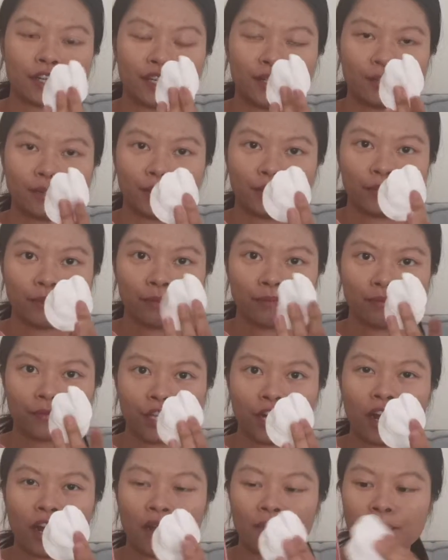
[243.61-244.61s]
a couple
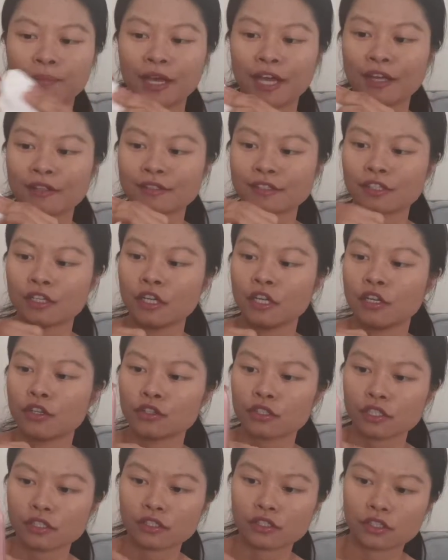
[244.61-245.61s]
cotton pads
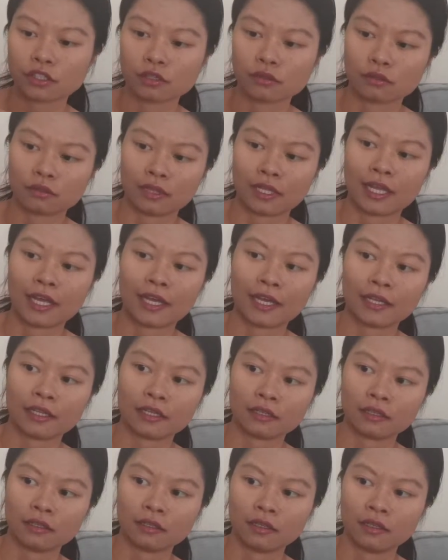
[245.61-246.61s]
just to line
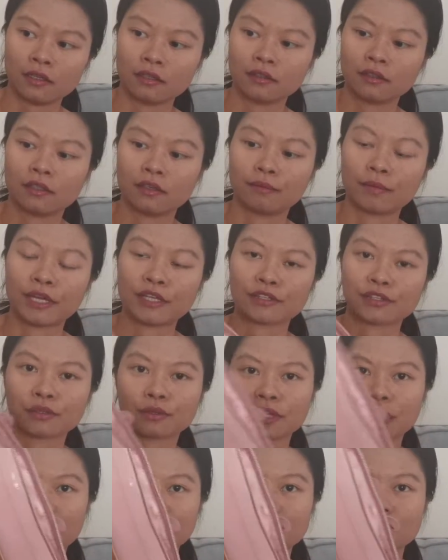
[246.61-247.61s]
the pencil
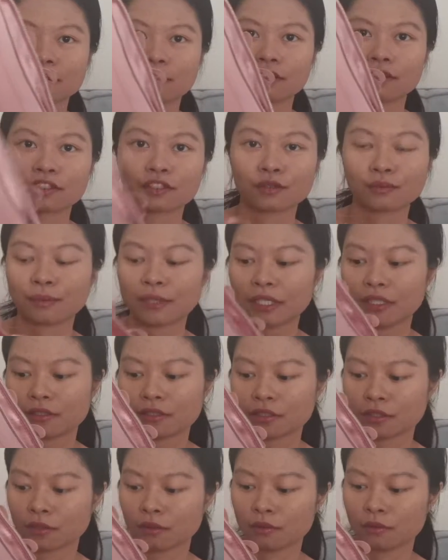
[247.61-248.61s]
case a little bit,
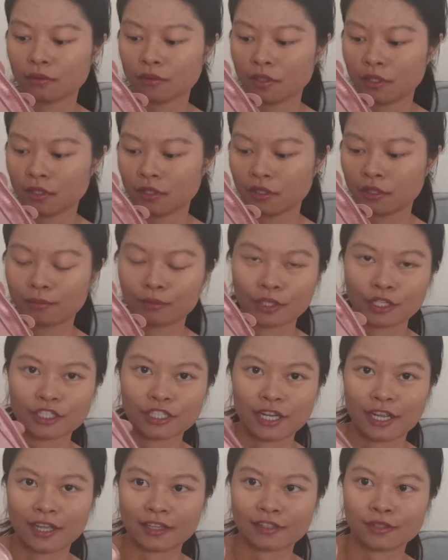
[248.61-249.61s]
so the brush
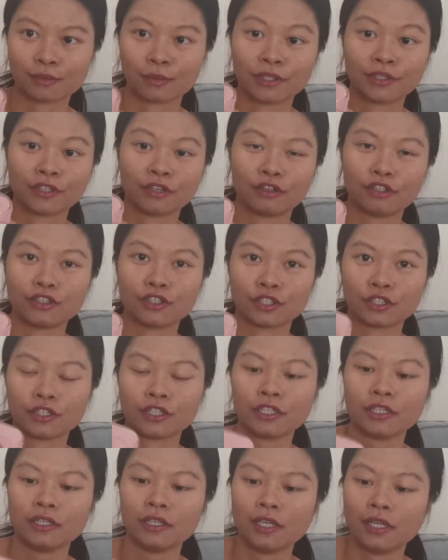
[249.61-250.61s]
heads, when they're
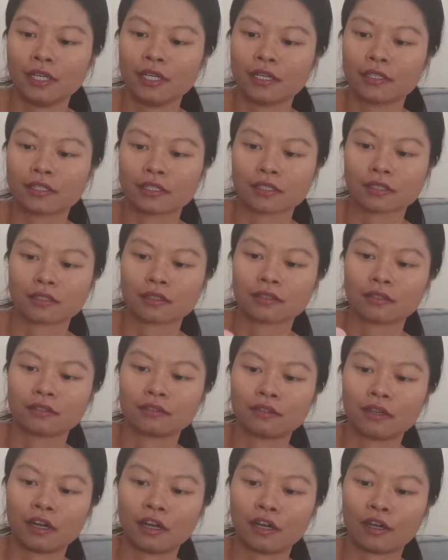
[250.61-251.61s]
dirty, it doesn't
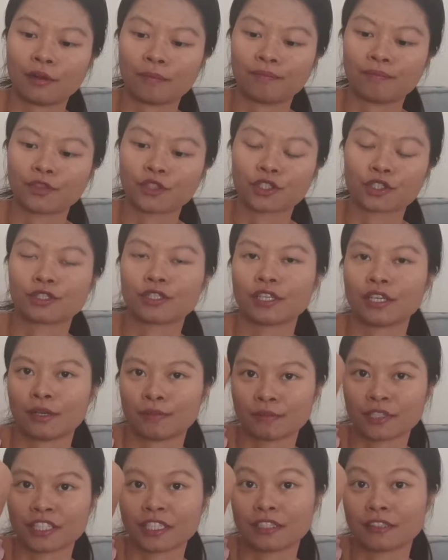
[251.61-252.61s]
dirty
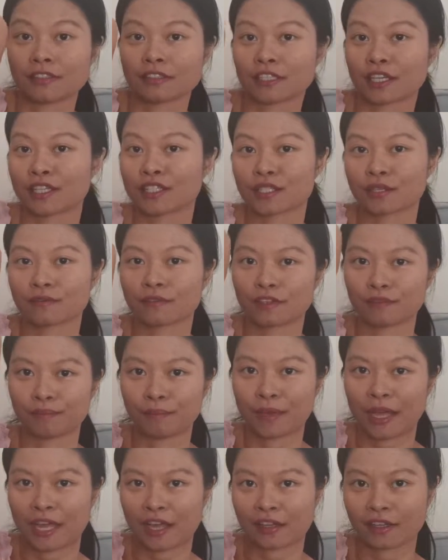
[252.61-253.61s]
up the insides of the
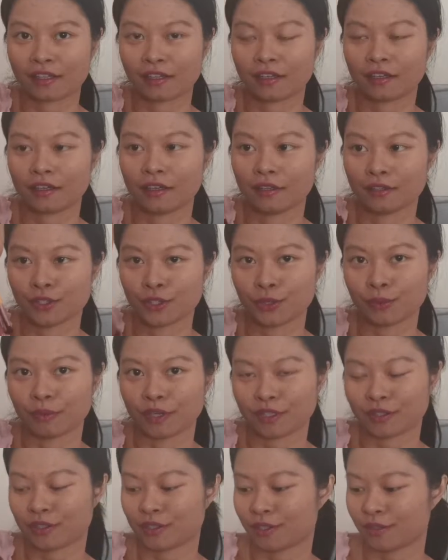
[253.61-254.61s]
bag too
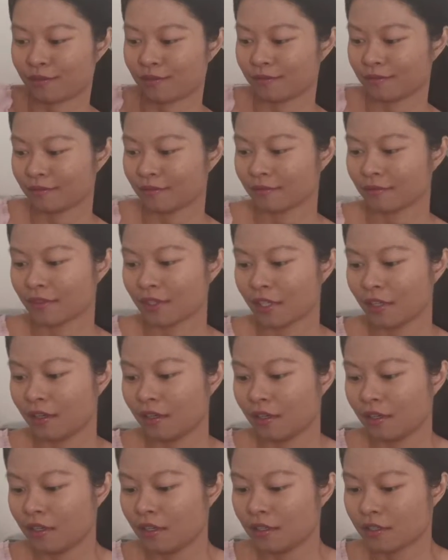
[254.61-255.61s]
much.
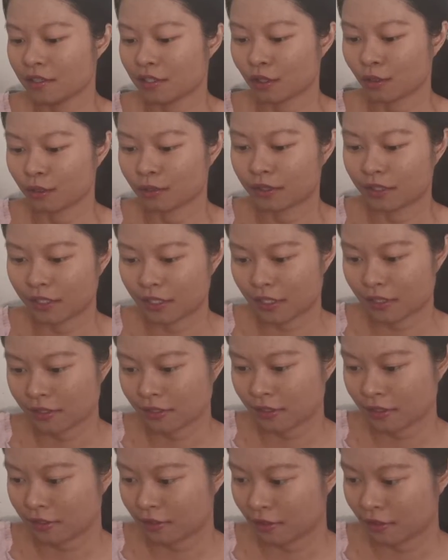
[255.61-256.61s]
So
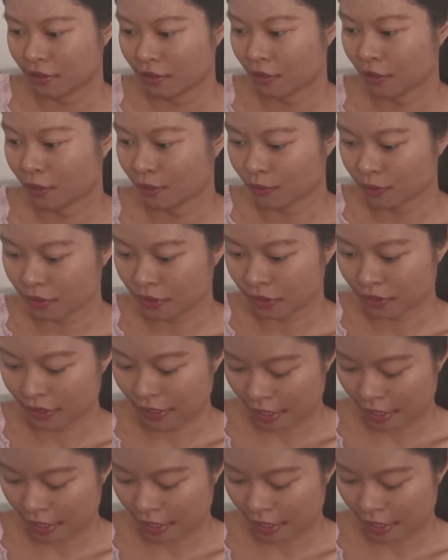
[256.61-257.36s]
those are